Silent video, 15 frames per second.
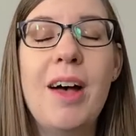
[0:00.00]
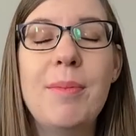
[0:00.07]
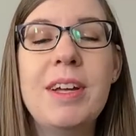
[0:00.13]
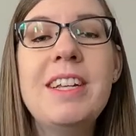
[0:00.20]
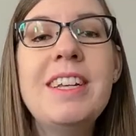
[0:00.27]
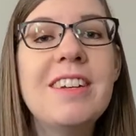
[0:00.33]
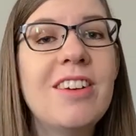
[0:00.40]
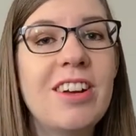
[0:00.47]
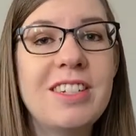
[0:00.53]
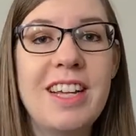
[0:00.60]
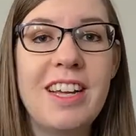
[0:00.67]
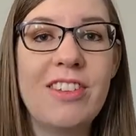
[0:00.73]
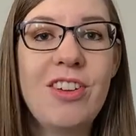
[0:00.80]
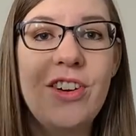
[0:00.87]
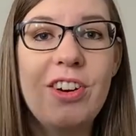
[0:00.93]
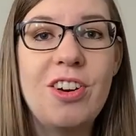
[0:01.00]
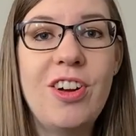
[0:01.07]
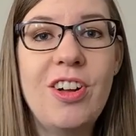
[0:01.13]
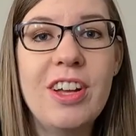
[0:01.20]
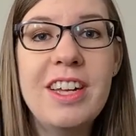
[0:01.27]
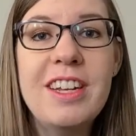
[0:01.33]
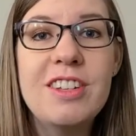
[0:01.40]
It did not take long at
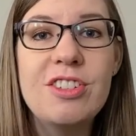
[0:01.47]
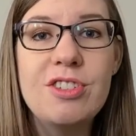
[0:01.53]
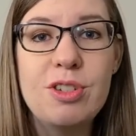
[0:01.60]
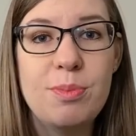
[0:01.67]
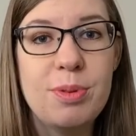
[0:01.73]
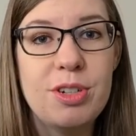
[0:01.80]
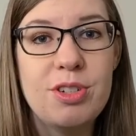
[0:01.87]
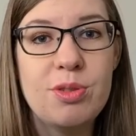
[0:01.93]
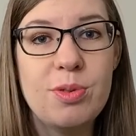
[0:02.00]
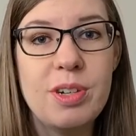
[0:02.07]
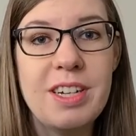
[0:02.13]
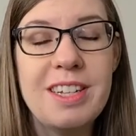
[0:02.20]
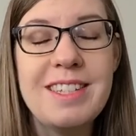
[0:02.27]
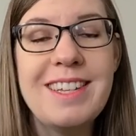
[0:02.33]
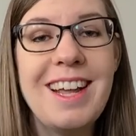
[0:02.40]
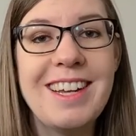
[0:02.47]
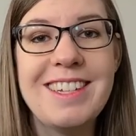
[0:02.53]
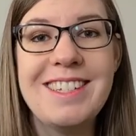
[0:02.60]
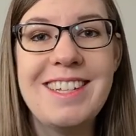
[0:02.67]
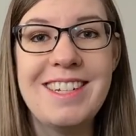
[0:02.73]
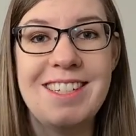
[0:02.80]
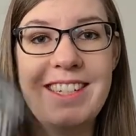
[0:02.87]
all. It is super short. It's like
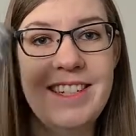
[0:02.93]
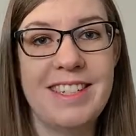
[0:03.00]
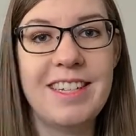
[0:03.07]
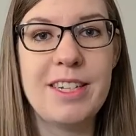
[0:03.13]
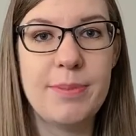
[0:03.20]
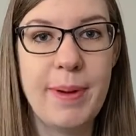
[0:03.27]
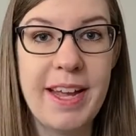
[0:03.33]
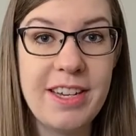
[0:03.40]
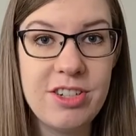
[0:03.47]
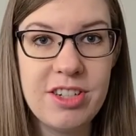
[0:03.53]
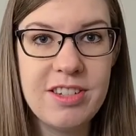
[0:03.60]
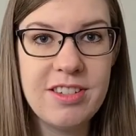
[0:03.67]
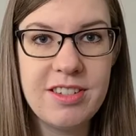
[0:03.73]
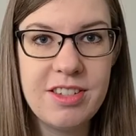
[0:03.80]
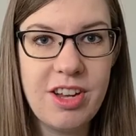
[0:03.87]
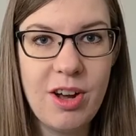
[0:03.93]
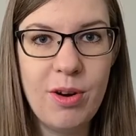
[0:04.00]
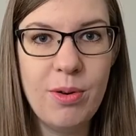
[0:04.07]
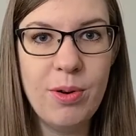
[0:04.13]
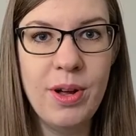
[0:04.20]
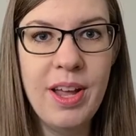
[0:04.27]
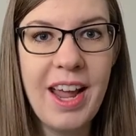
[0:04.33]
66 pages.
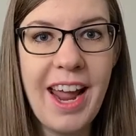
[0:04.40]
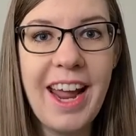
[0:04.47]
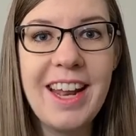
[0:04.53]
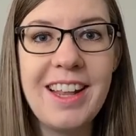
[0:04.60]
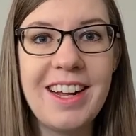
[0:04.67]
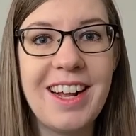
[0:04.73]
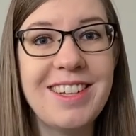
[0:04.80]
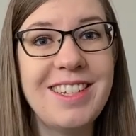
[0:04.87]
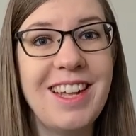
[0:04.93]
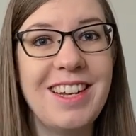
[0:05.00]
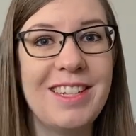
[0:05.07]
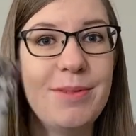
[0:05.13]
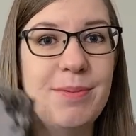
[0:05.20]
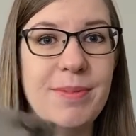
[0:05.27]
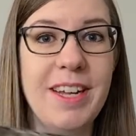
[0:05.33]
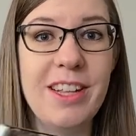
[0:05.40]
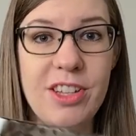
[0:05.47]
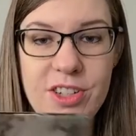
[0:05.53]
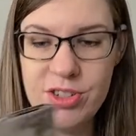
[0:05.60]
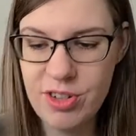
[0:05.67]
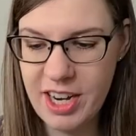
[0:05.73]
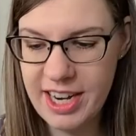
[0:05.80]
So, and like I said, it's
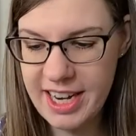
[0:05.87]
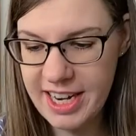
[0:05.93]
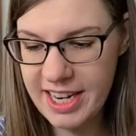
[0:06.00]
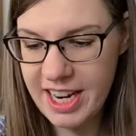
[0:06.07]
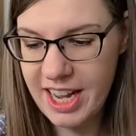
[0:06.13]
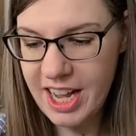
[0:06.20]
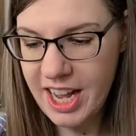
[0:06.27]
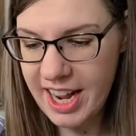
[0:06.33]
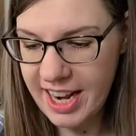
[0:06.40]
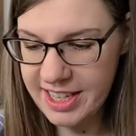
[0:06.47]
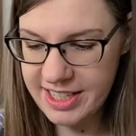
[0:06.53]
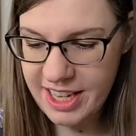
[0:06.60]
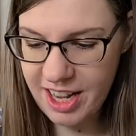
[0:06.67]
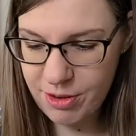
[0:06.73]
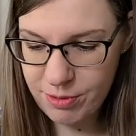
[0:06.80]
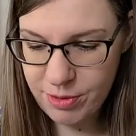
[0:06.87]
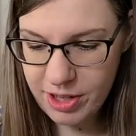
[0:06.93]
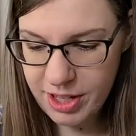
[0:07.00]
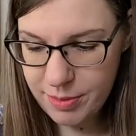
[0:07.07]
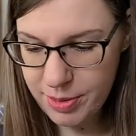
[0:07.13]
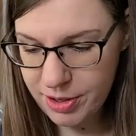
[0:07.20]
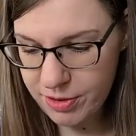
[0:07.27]
illustrated. It's got
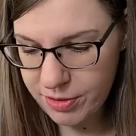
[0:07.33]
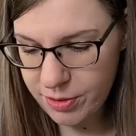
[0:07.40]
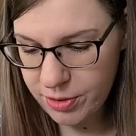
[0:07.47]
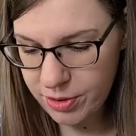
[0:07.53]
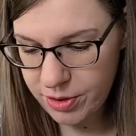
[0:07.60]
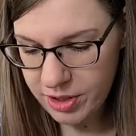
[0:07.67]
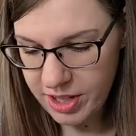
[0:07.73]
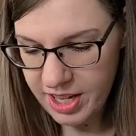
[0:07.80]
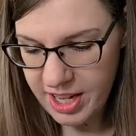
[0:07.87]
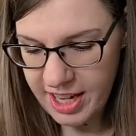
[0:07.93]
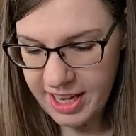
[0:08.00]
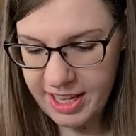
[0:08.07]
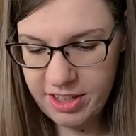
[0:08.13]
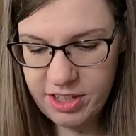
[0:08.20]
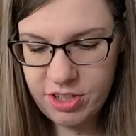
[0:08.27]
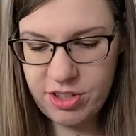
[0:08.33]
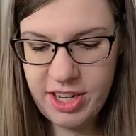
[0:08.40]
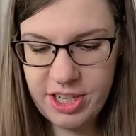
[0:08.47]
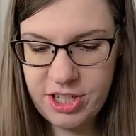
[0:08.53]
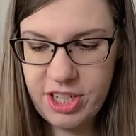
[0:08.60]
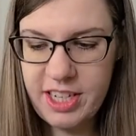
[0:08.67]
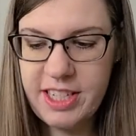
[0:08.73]
really beautiful
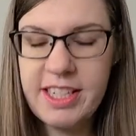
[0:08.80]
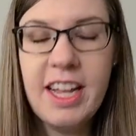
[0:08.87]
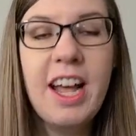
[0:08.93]
illustrations.